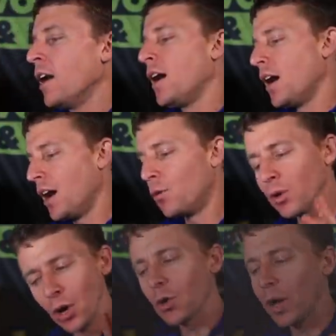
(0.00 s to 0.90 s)
Uh,
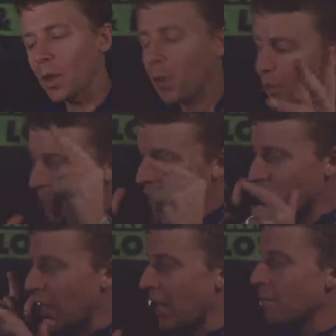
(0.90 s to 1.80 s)
real quick, we'll
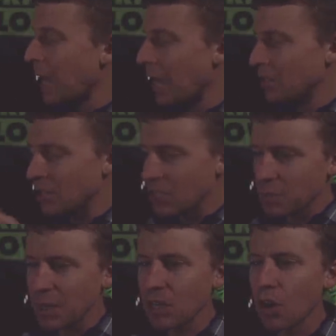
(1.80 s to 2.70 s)
mention 8 Miles in the
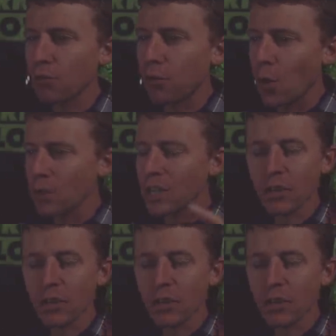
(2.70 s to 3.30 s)
Speed Goat 4s.